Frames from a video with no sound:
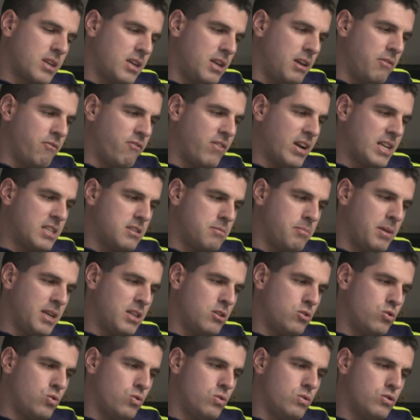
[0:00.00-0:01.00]
invites
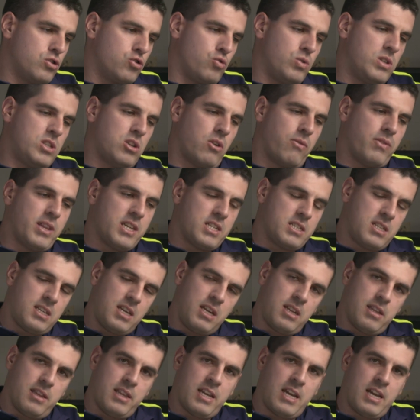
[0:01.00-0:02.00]
me to switch off
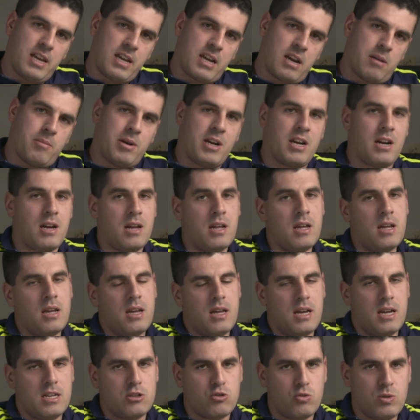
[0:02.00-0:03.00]
the camera
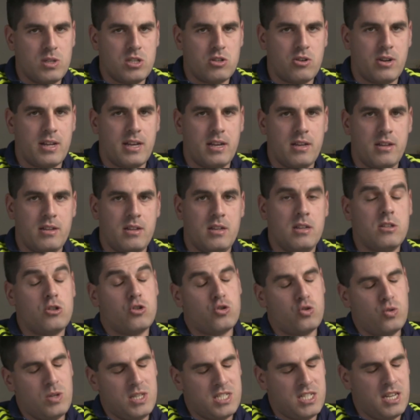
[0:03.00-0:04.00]
and
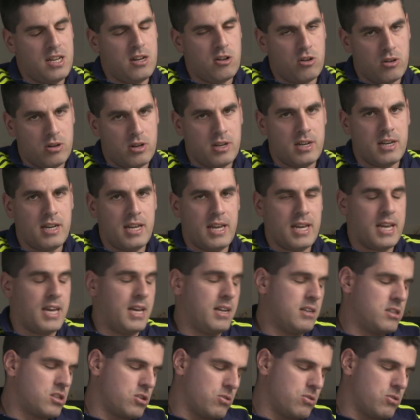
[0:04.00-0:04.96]
switch it on again.